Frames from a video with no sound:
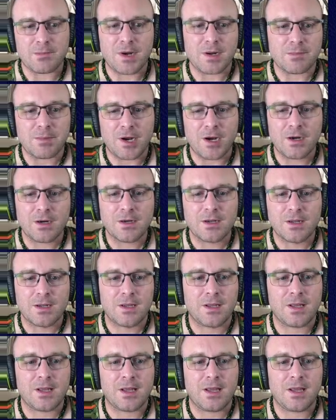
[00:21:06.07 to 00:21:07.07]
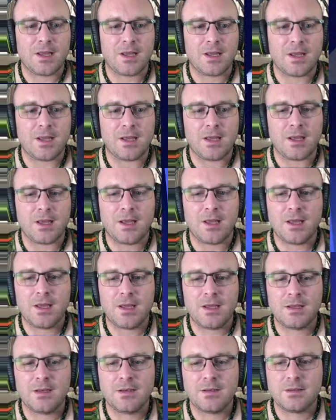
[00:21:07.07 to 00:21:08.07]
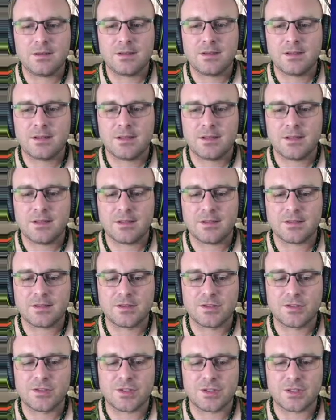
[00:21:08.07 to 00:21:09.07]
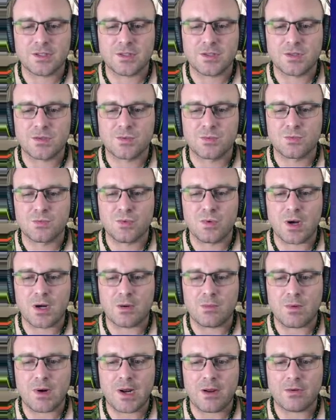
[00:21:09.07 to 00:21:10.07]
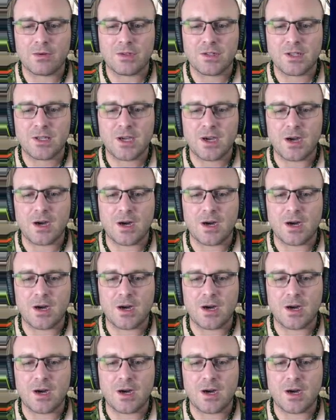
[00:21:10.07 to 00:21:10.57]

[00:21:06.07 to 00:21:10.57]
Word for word: bark. And let's just run around here.